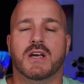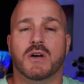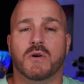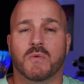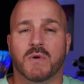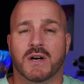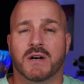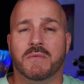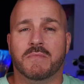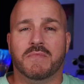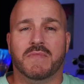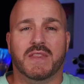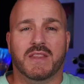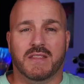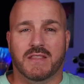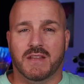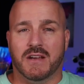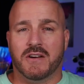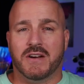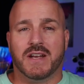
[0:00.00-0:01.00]
Well,
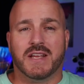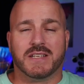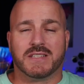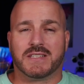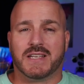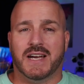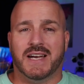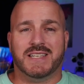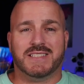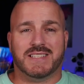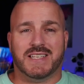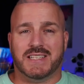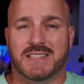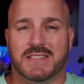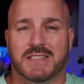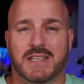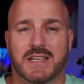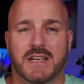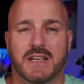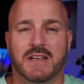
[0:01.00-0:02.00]
there it is, guys.
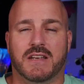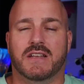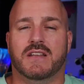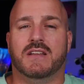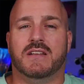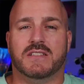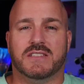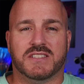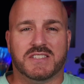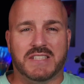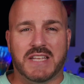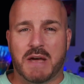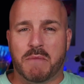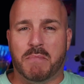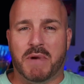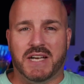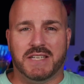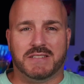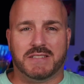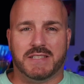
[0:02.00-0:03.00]
That's it. Step
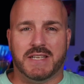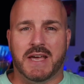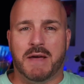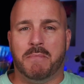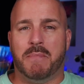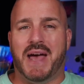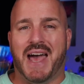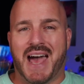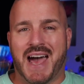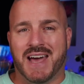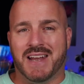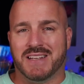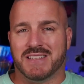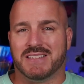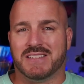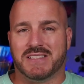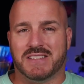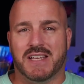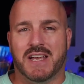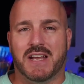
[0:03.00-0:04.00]
by step, how to
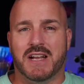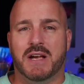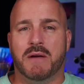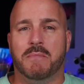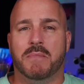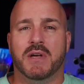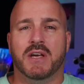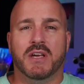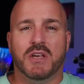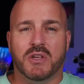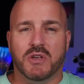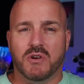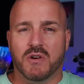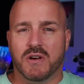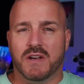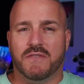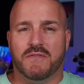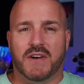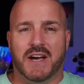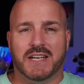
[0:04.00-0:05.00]
set up your
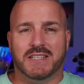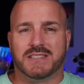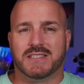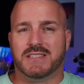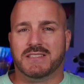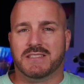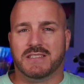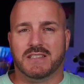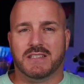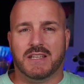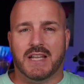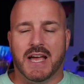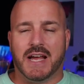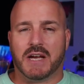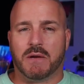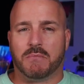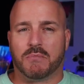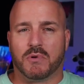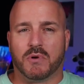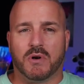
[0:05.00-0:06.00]
devices like
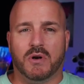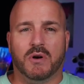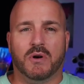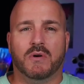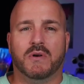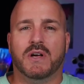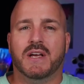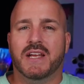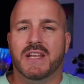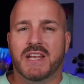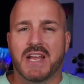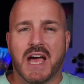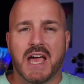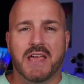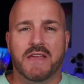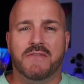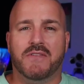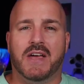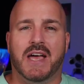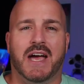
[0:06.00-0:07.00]
a pro. Now
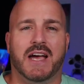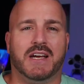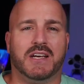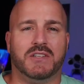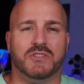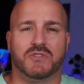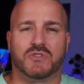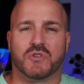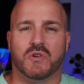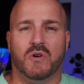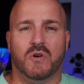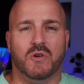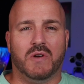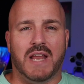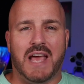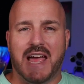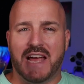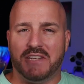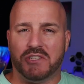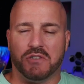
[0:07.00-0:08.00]
you've got
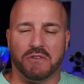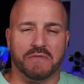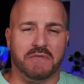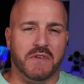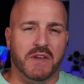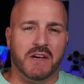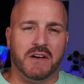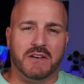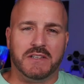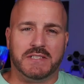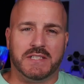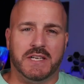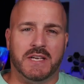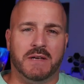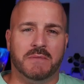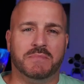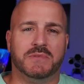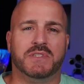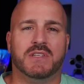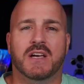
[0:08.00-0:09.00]
control at your
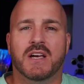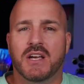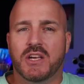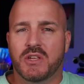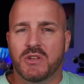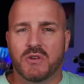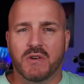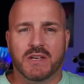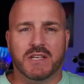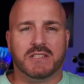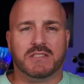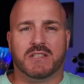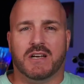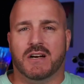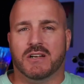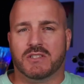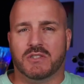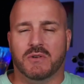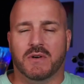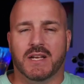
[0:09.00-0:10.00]
fingertips. You can
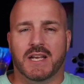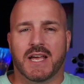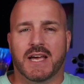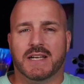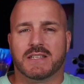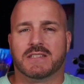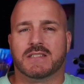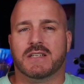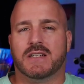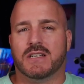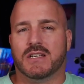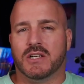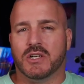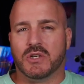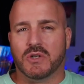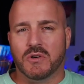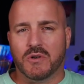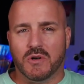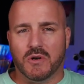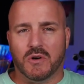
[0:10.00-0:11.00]
talk to Alexa,
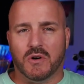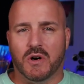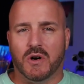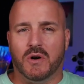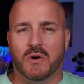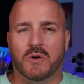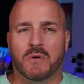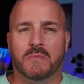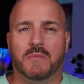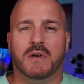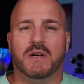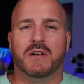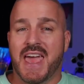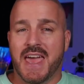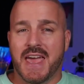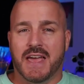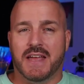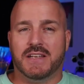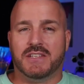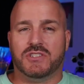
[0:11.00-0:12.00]
Google Home,
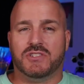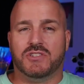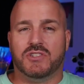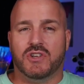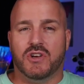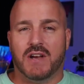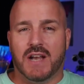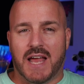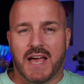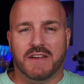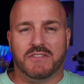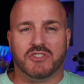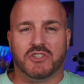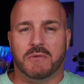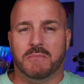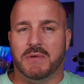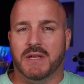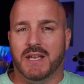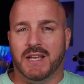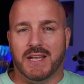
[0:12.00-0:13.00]
and your life
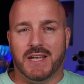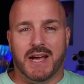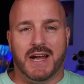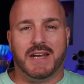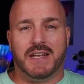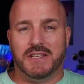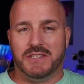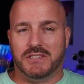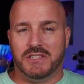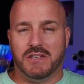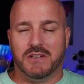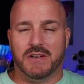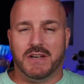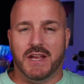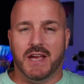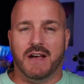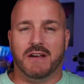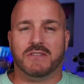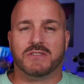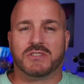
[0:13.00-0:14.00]
should be a lot easier
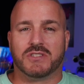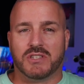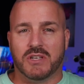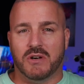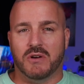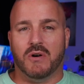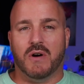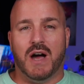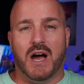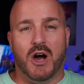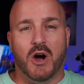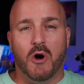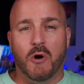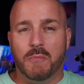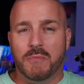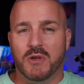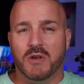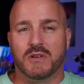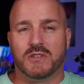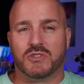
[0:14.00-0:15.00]
now. So I
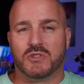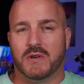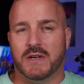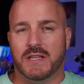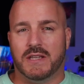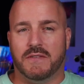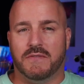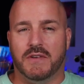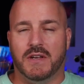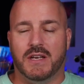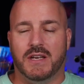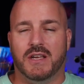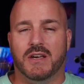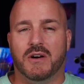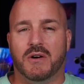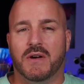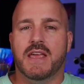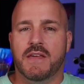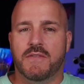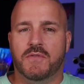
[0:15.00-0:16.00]
hope you enjoyed the
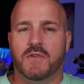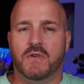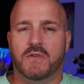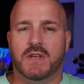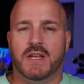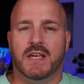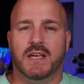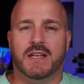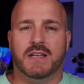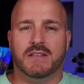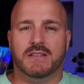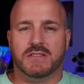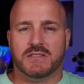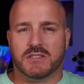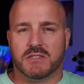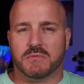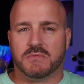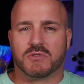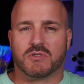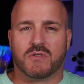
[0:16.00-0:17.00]
video. If you did,
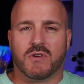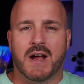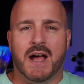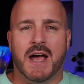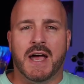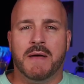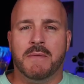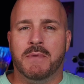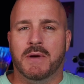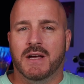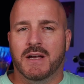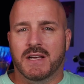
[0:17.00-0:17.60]
subscribe,